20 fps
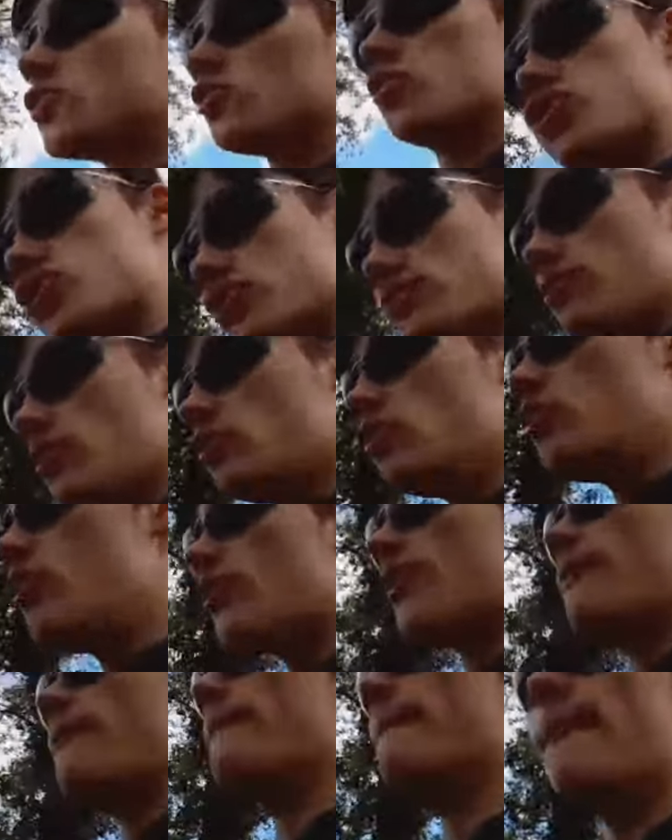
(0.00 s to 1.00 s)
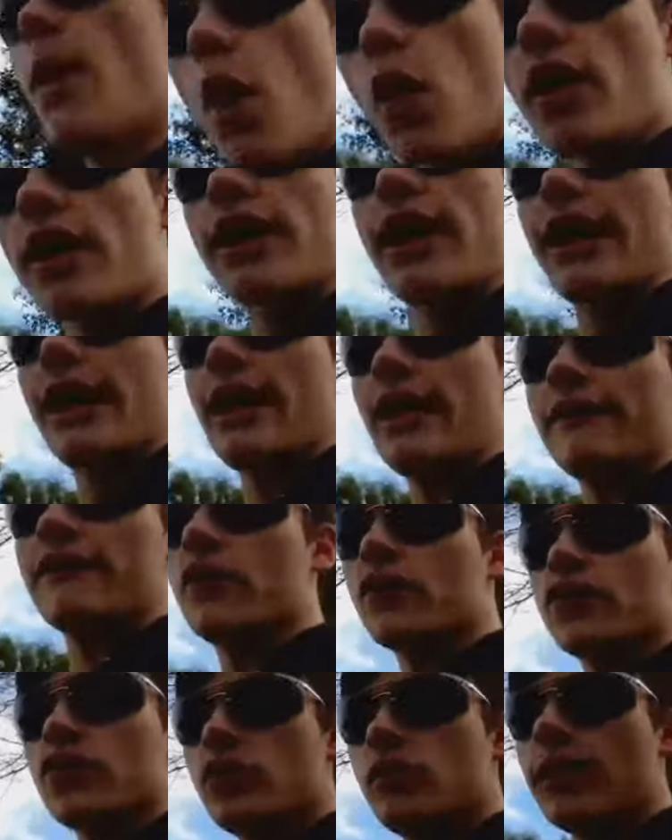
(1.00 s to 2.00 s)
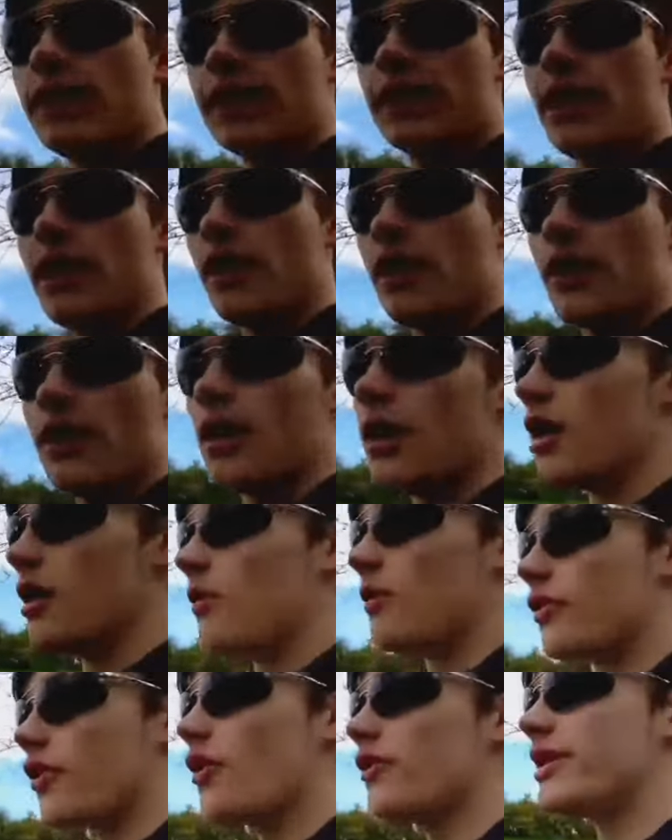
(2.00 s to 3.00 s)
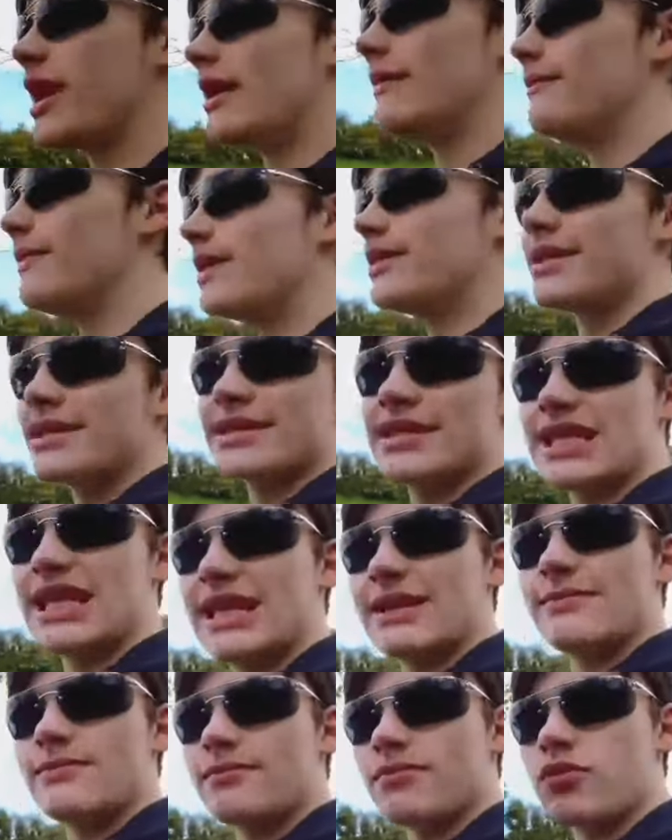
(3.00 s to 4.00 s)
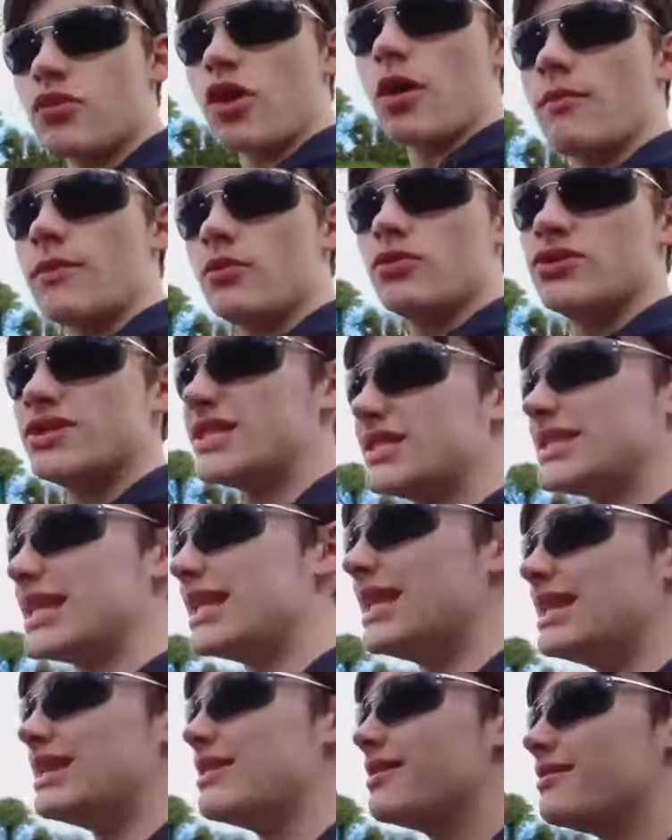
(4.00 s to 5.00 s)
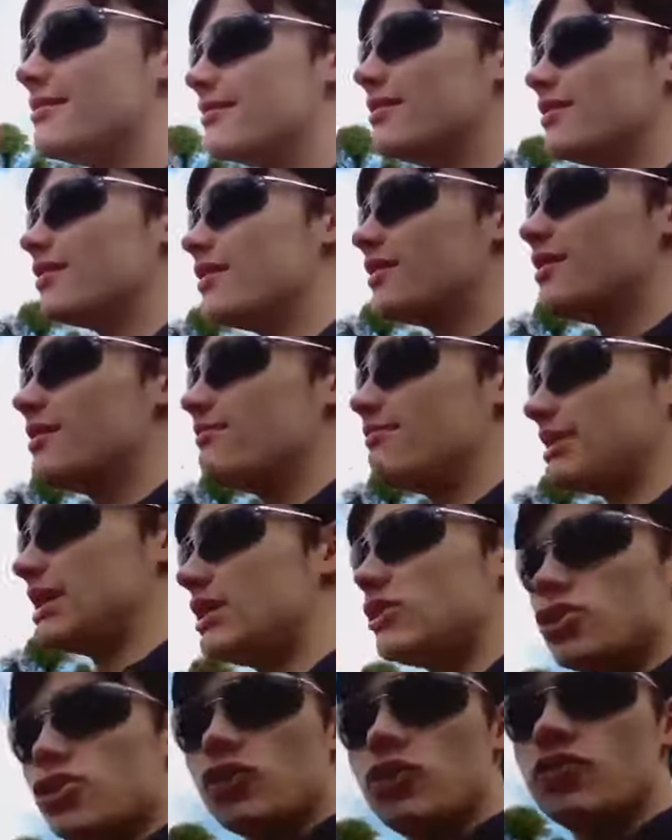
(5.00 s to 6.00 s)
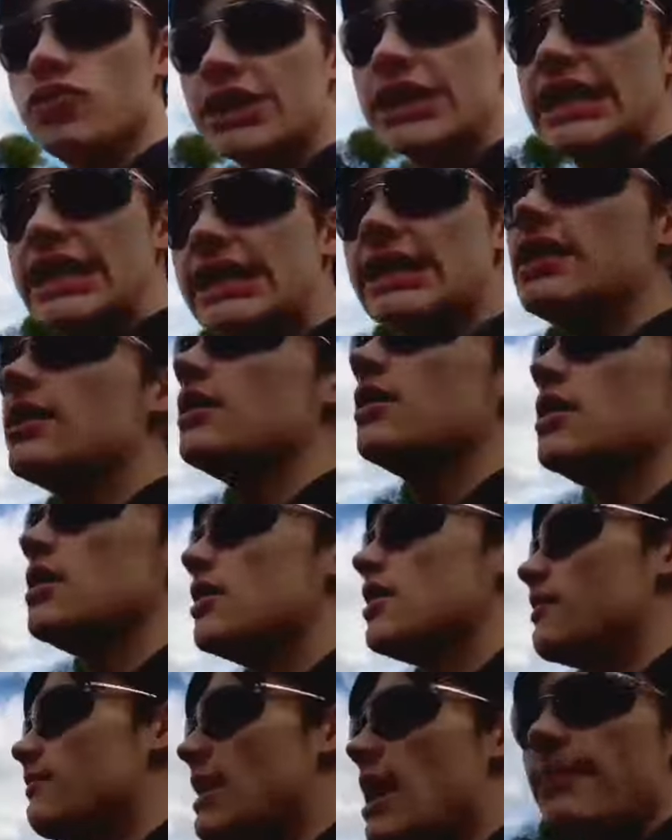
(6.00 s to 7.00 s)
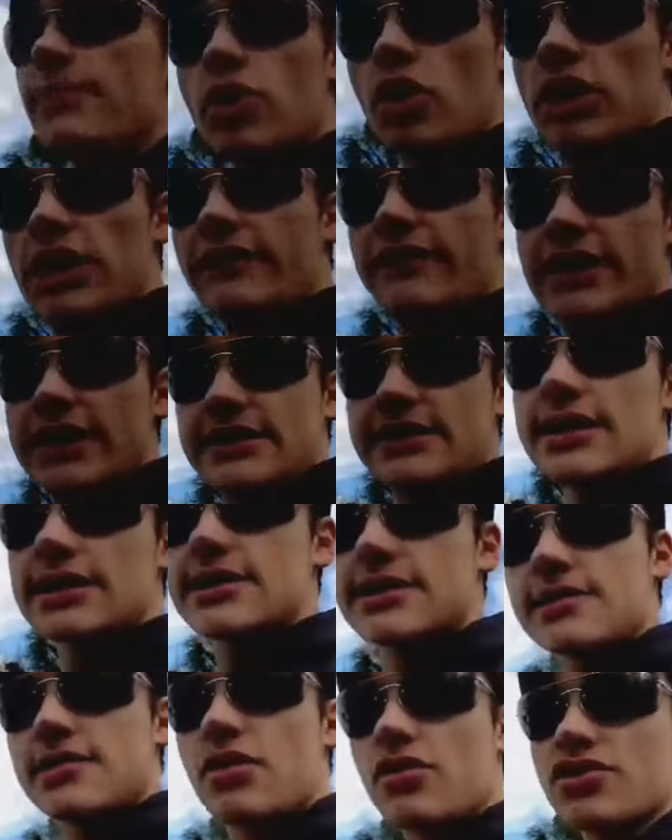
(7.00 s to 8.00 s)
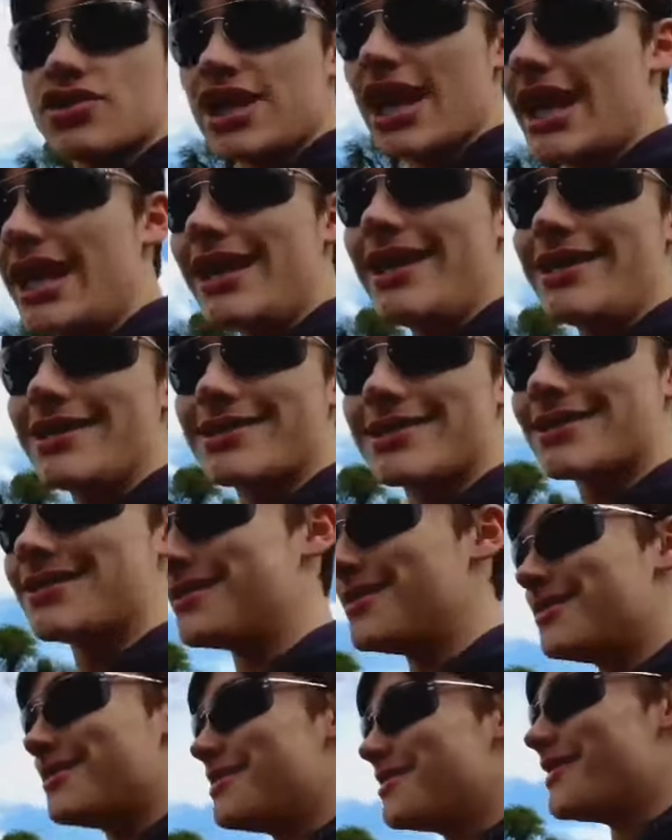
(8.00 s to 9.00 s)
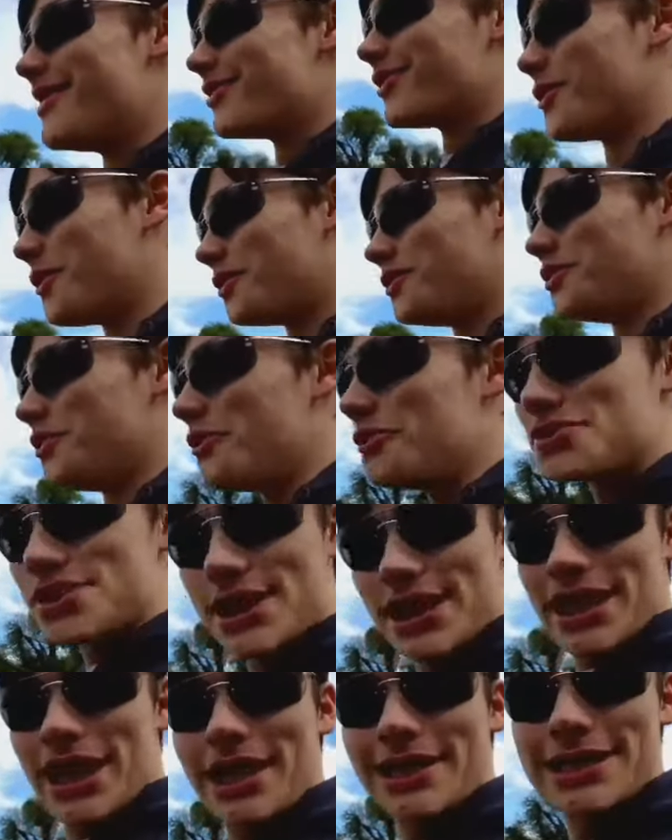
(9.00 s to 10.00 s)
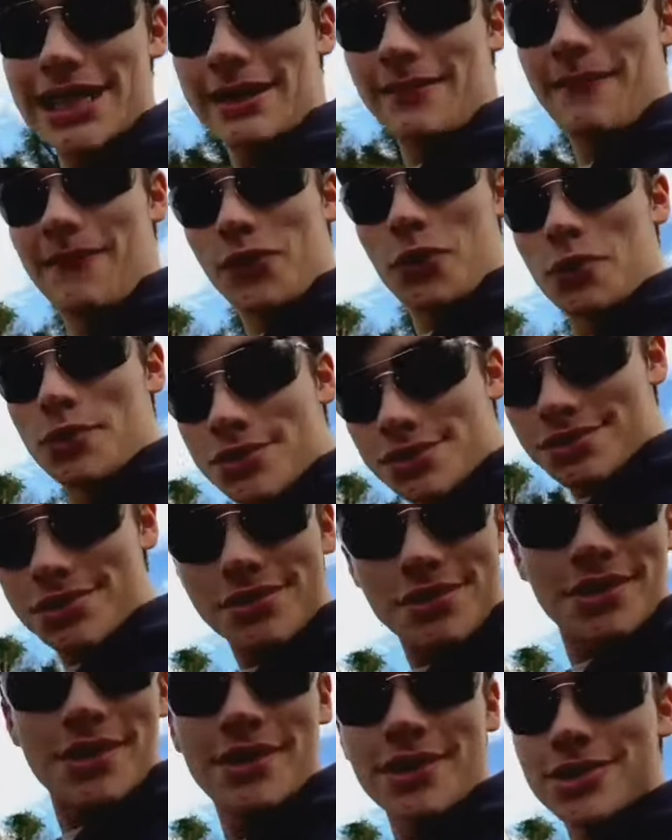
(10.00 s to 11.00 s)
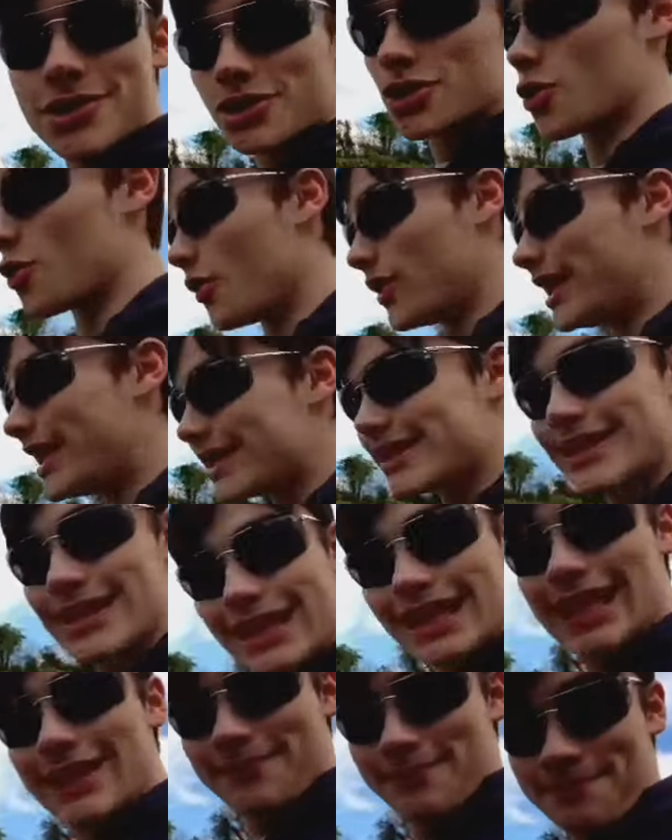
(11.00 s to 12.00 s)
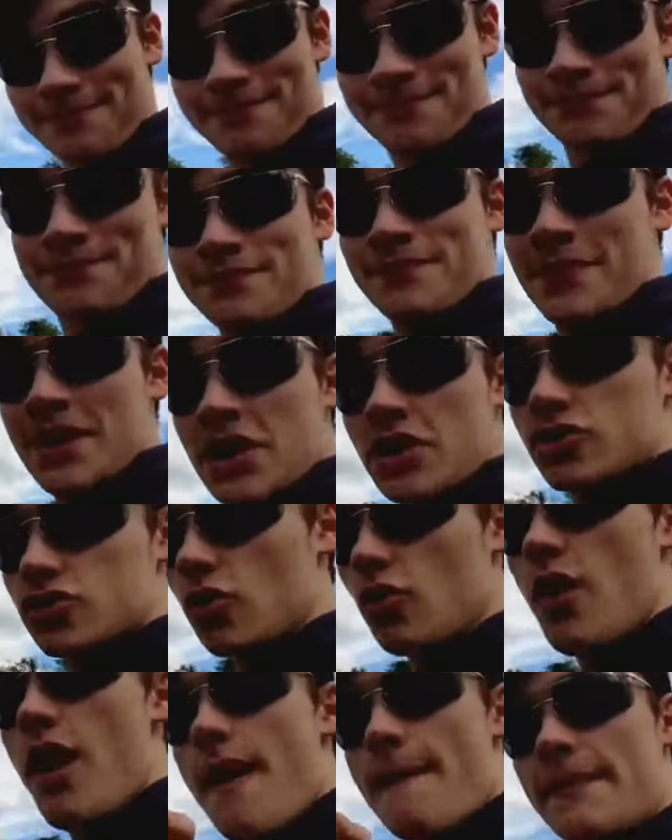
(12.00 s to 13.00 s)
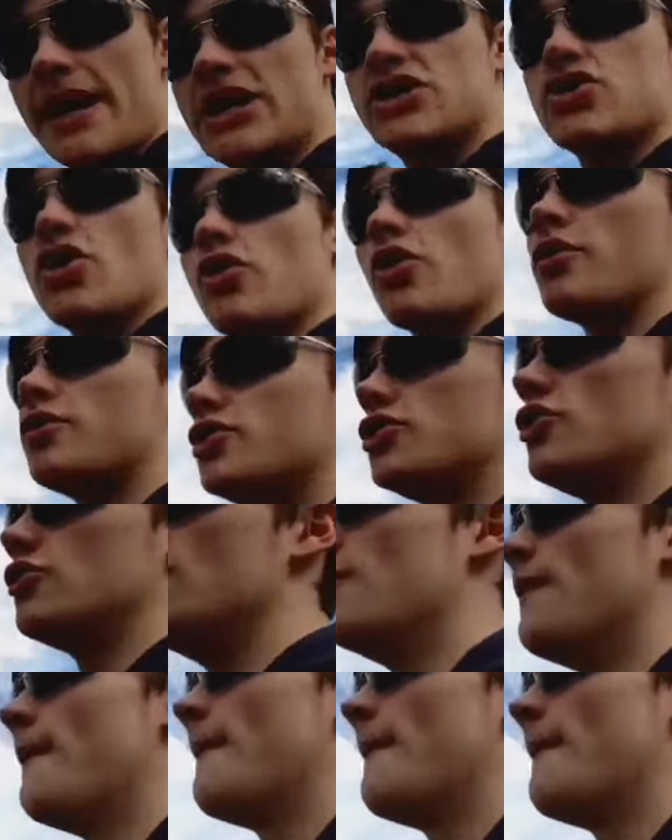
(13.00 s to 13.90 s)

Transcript: Smooth Monkey for doing. Without him, this game probably would still be 2D. Maybe not even exist, because he's the one using Collecteam Fusion to create the game. So big shout out to you.